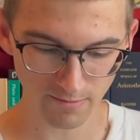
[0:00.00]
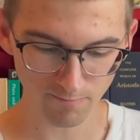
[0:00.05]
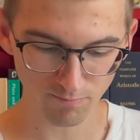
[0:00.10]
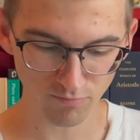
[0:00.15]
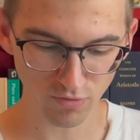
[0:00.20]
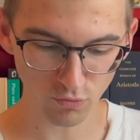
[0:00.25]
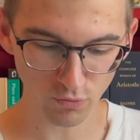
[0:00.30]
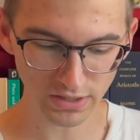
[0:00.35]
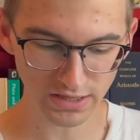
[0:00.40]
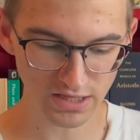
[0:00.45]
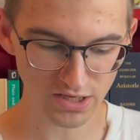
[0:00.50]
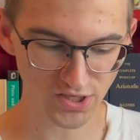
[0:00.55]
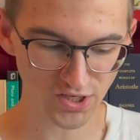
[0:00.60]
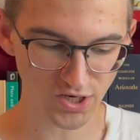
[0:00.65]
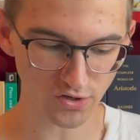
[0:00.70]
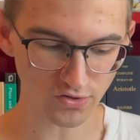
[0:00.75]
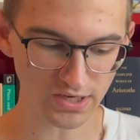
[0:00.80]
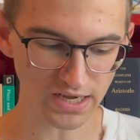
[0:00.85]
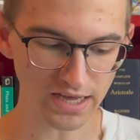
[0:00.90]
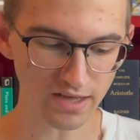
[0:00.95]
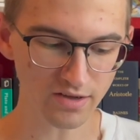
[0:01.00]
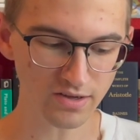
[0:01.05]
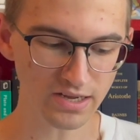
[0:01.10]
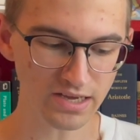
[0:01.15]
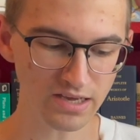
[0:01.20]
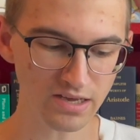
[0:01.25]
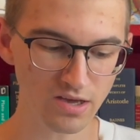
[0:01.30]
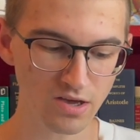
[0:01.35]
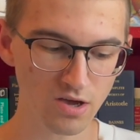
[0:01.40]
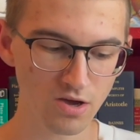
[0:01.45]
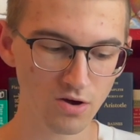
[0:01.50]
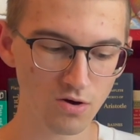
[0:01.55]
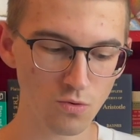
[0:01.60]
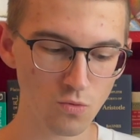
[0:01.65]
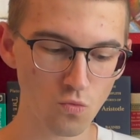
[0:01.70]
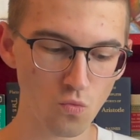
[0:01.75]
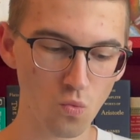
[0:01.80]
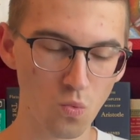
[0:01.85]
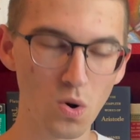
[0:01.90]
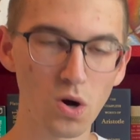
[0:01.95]
But with this totality,
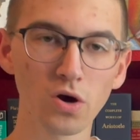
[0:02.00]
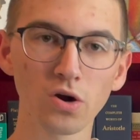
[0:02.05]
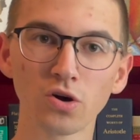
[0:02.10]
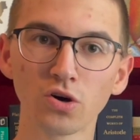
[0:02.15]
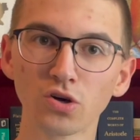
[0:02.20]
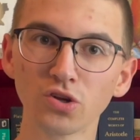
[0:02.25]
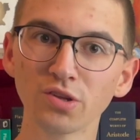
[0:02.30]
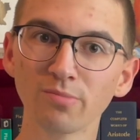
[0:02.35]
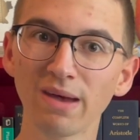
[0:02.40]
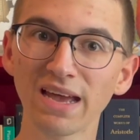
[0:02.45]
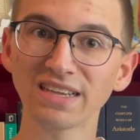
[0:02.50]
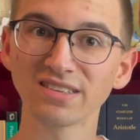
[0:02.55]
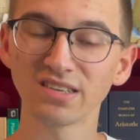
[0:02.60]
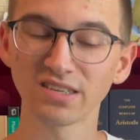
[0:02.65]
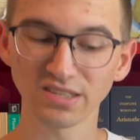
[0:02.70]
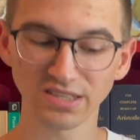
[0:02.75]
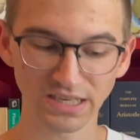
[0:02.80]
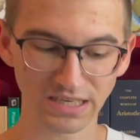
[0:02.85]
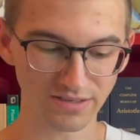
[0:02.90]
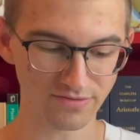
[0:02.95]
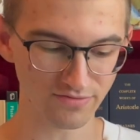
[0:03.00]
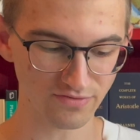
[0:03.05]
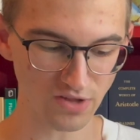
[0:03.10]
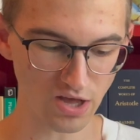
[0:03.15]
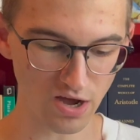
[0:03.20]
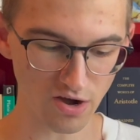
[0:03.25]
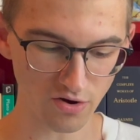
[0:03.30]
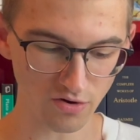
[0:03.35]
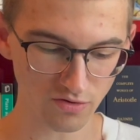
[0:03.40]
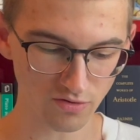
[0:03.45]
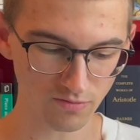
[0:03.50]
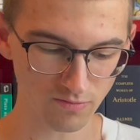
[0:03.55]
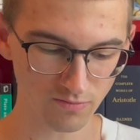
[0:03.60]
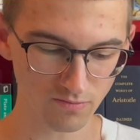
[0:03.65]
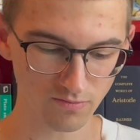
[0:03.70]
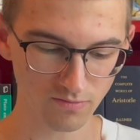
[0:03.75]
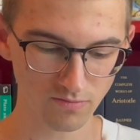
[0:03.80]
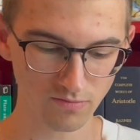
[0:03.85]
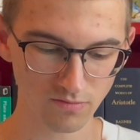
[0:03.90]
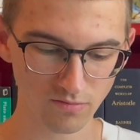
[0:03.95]
world makes itself known.
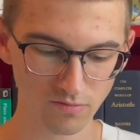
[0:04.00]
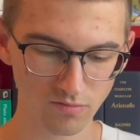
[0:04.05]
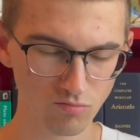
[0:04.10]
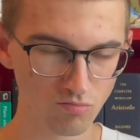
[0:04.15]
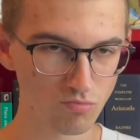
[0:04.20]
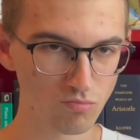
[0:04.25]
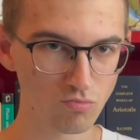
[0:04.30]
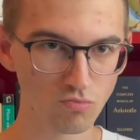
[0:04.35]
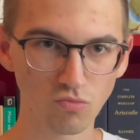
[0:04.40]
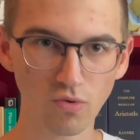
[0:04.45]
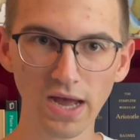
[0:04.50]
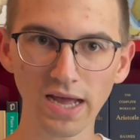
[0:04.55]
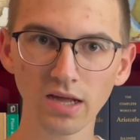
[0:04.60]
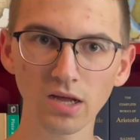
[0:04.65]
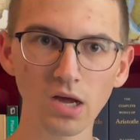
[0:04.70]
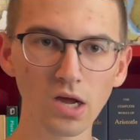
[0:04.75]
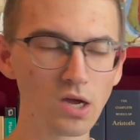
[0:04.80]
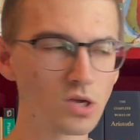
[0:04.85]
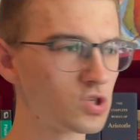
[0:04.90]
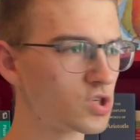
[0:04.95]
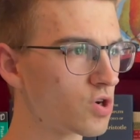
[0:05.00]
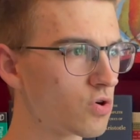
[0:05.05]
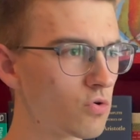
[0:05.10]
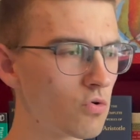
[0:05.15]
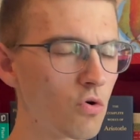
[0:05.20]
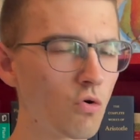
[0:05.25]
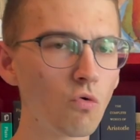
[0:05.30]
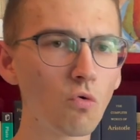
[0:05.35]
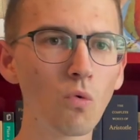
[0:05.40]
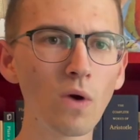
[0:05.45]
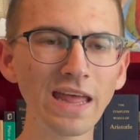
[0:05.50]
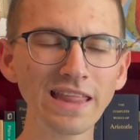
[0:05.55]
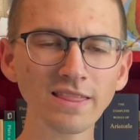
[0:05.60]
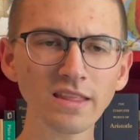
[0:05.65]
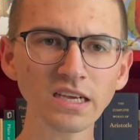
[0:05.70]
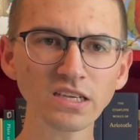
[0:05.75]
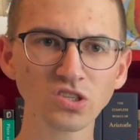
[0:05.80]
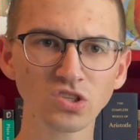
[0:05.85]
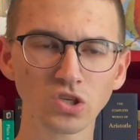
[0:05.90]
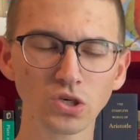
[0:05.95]
Right? So when
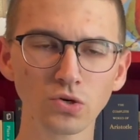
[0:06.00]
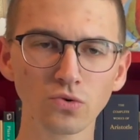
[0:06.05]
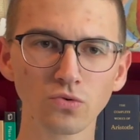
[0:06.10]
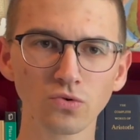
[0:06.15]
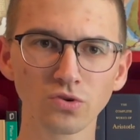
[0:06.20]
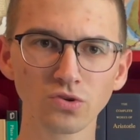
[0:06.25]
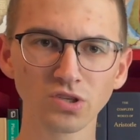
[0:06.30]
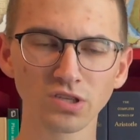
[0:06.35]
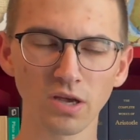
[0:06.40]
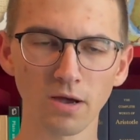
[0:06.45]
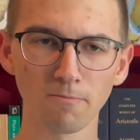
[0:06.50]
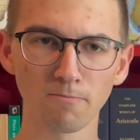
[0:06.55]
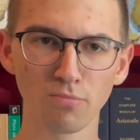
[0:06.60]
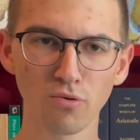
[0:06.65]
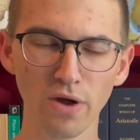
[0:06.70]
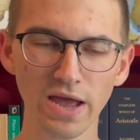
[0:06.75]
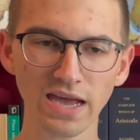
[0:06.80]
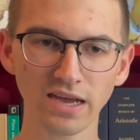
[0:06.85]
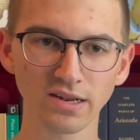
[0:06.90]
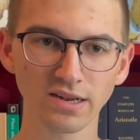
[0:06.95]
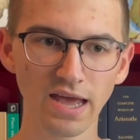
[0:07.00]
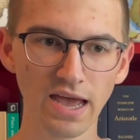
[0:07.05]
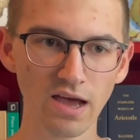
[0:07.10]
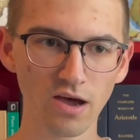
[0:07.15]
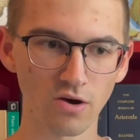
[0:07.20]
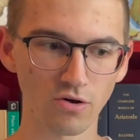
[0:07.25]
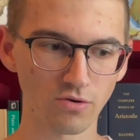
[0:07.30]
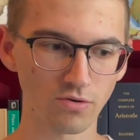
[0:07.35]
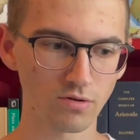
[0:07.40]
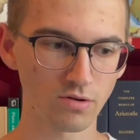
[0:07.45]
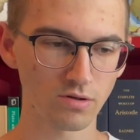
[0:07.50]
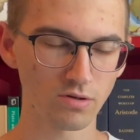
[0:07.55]
these tools break down,